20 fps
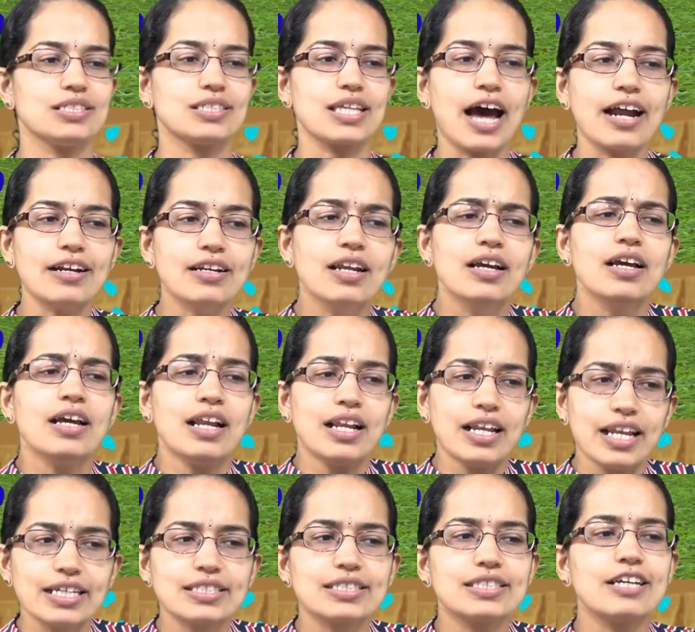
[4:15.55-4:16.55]
is that
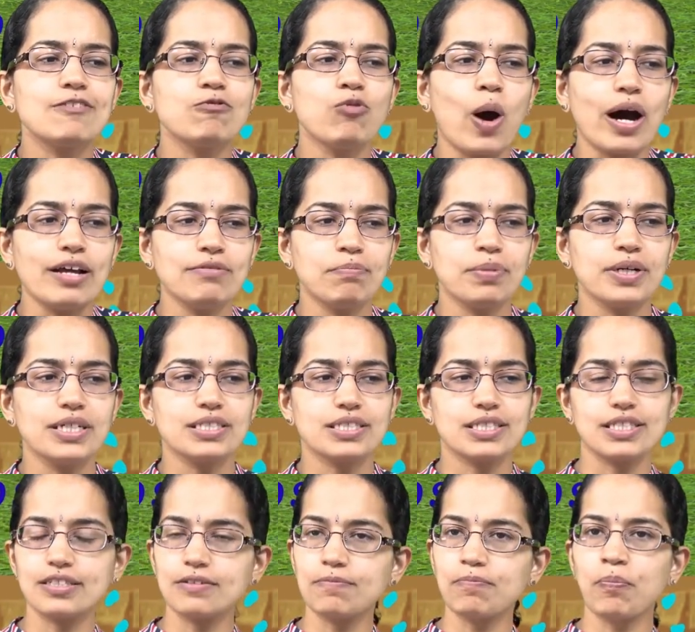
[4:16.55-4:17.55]
less than
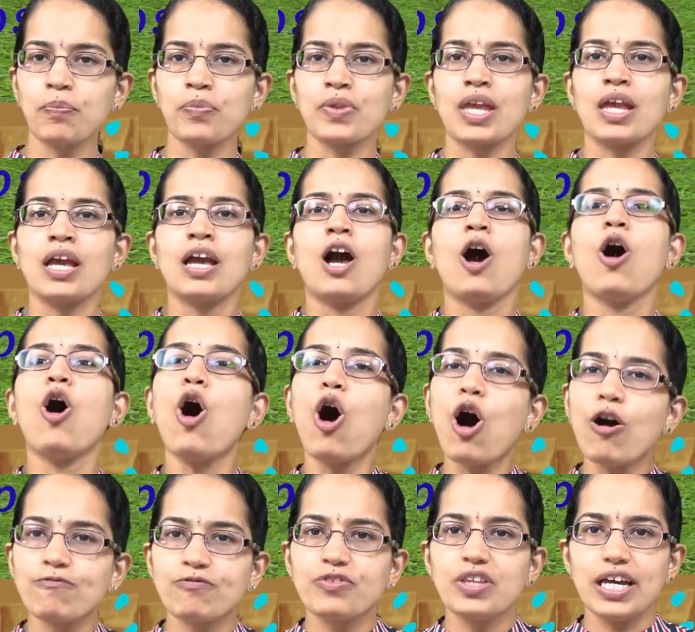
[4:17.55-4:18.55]
1%.
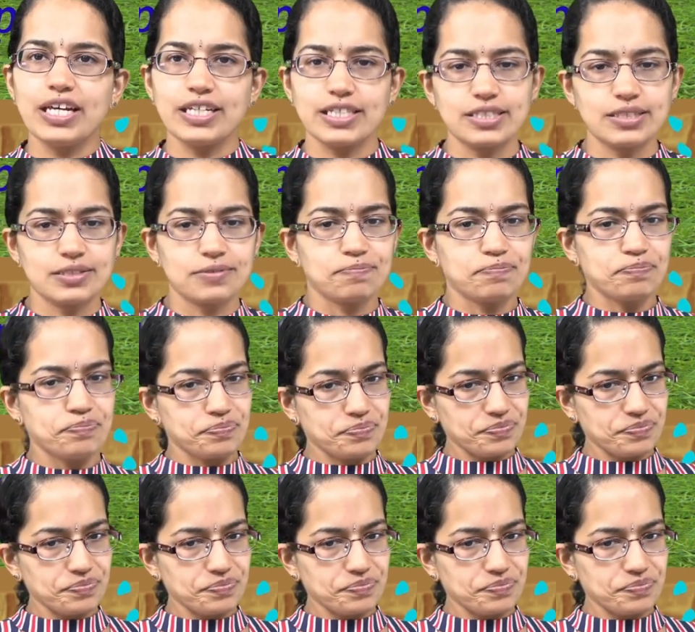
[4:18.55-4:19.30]
Of this,